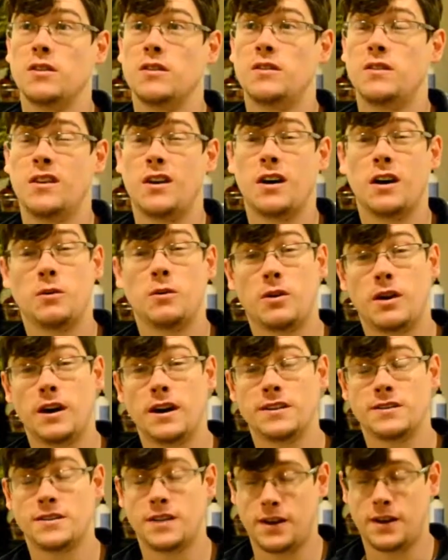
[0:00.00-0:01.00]

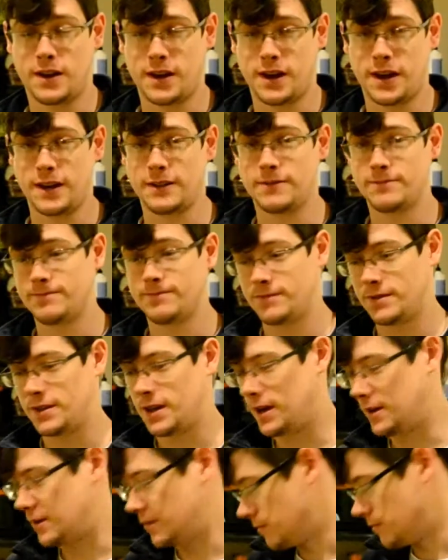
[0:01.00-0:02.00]
DIY Sunday.
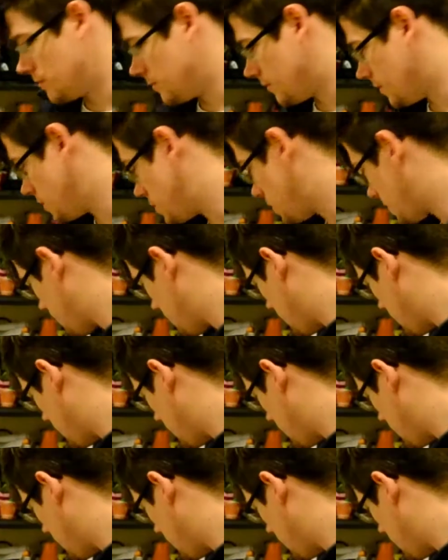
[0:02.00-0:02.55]
So my job